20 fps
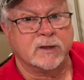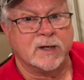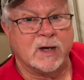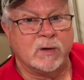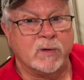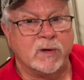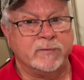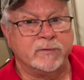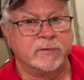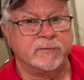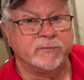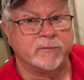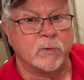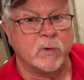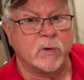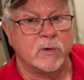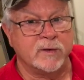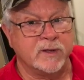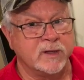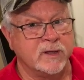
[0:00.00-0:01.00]
However,
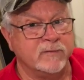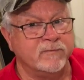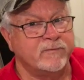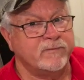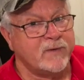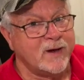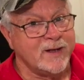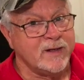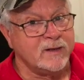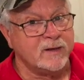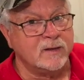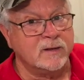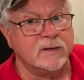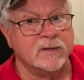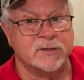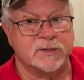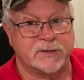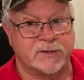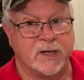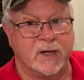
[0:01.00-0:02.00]
for the final
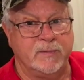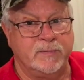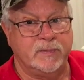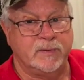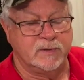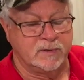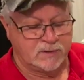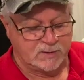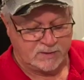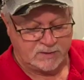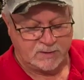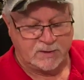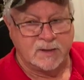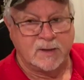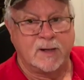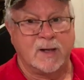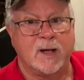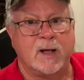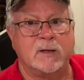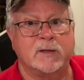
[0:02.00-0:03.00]
step,
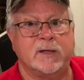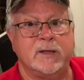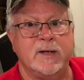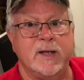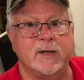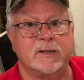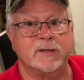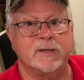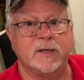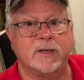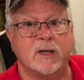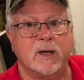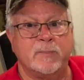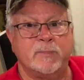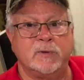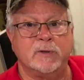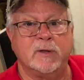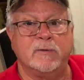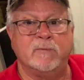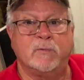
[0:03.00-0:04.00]
I'll connect a
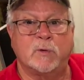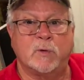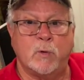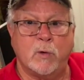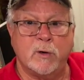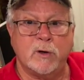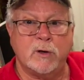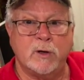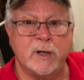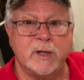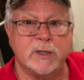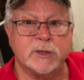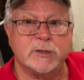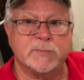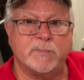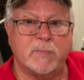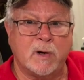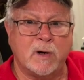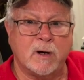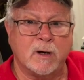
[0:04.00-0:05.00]
couple of 1/4
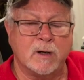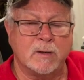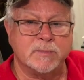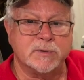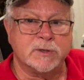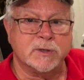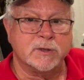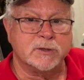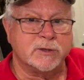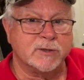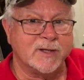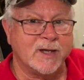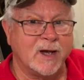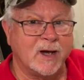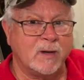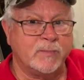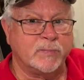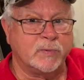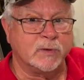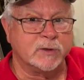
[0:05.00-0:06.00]
inch barbs to the
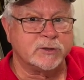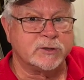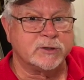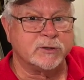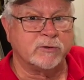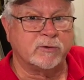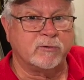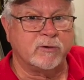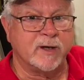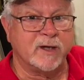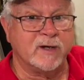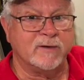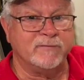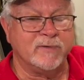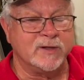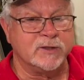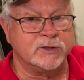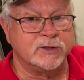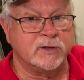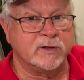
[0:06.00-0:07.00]
outputs to create a
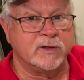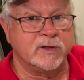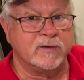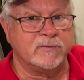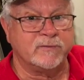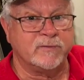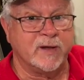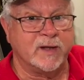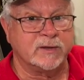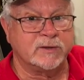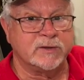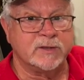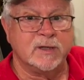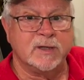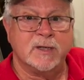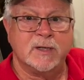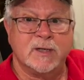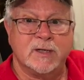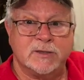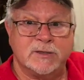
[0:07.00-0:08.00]
Venturi effect
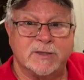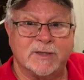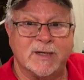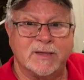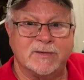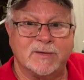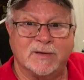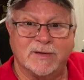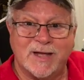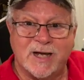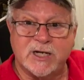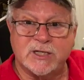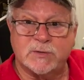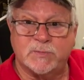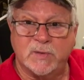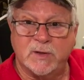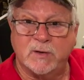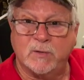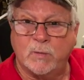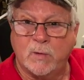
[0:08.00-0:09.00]
to get the last
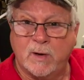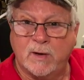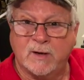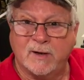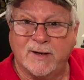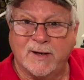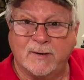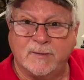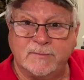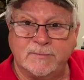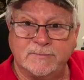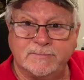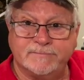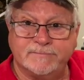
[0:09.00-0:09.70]
bit of water out.